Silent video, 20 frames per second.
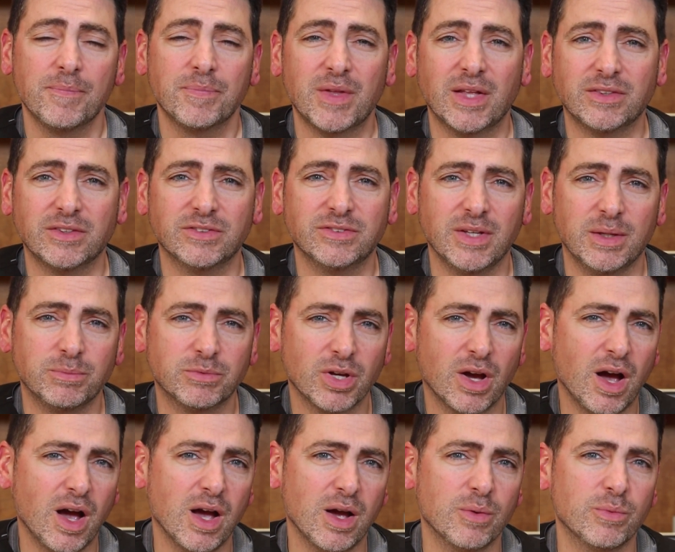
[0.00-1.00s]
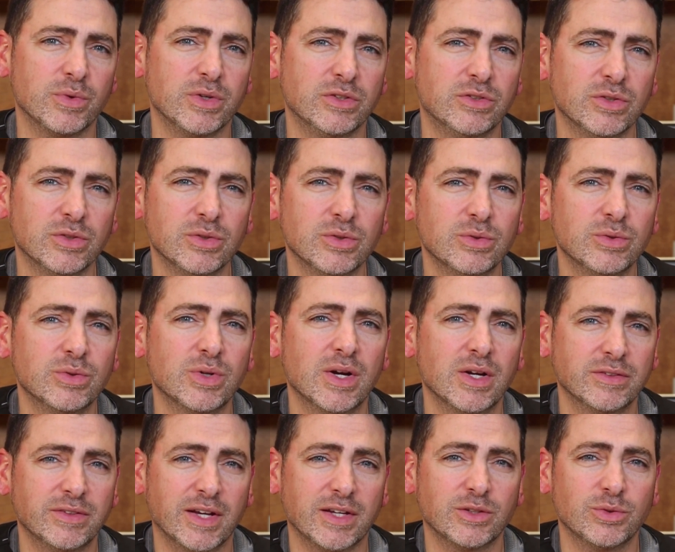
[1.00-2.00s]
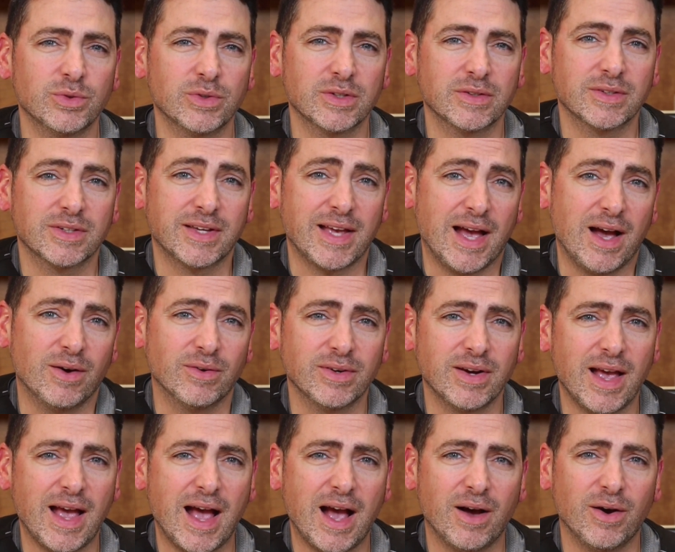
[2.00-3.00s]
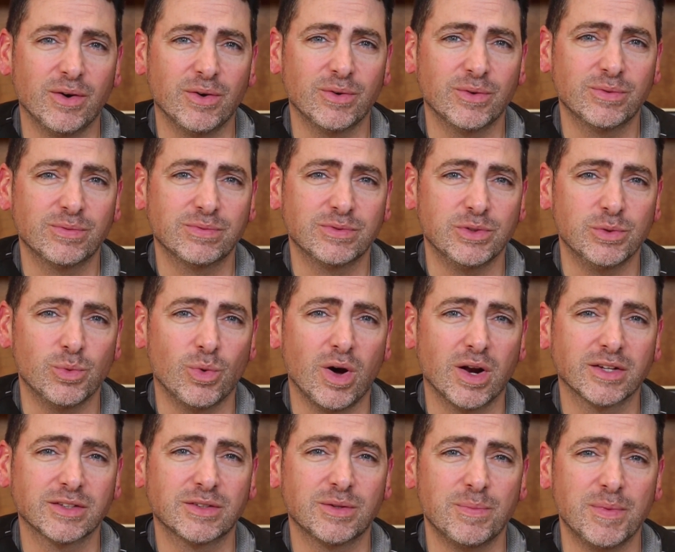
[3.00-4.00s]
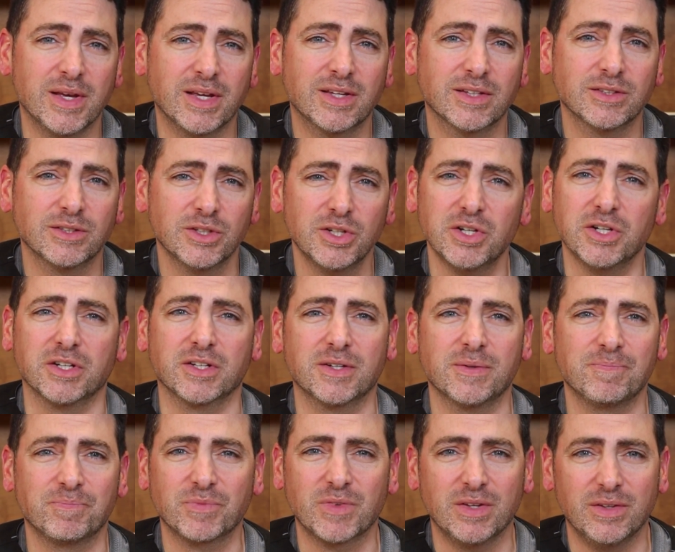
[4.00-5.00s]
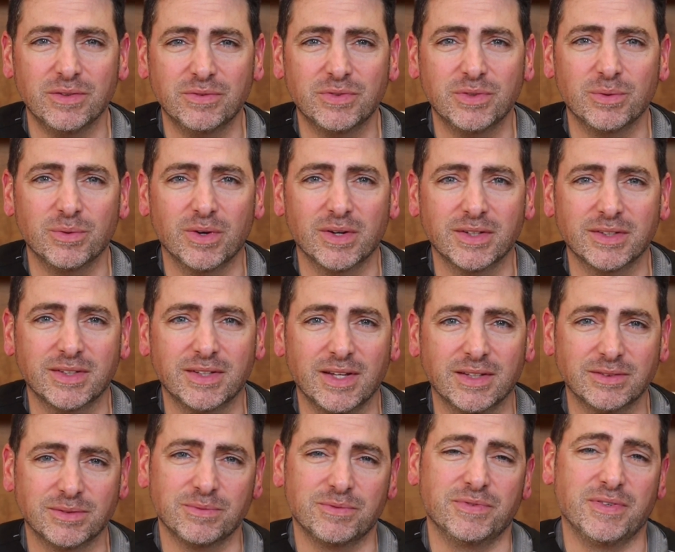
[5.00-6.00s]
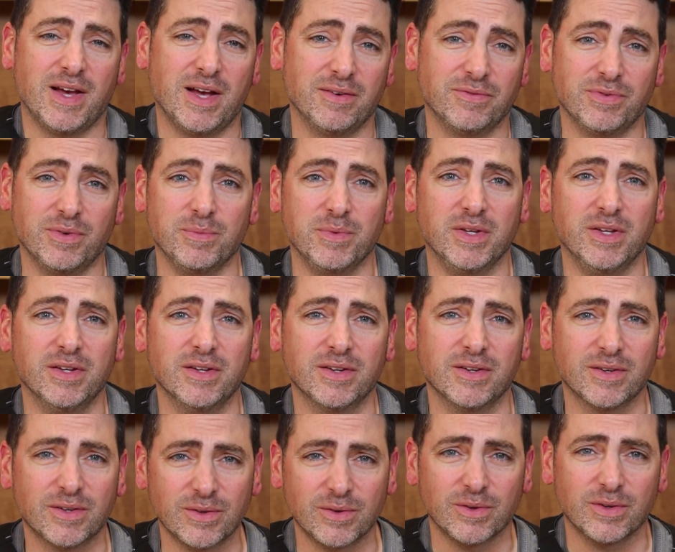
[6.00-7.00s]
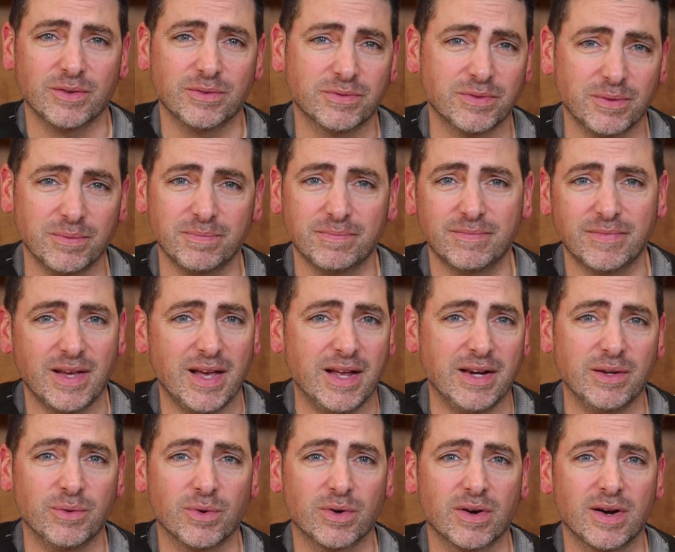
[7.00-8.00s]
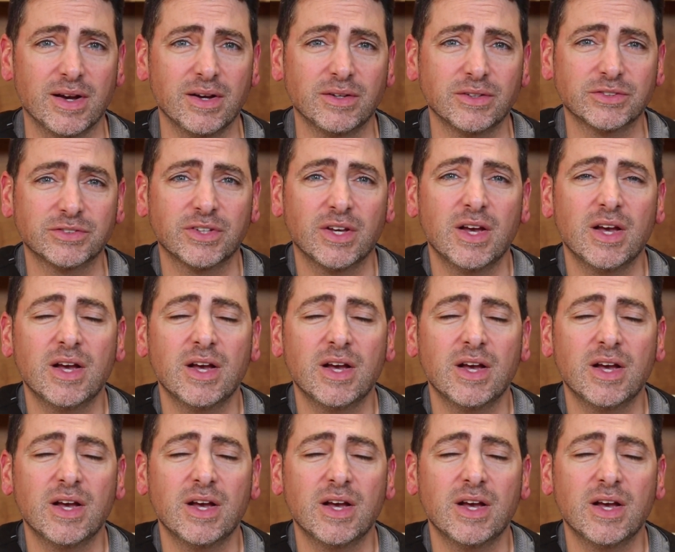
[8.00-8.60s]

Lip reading: At the same time, we do take into account how you want it to make it look. If you want to get some fat from here or from anywhere else,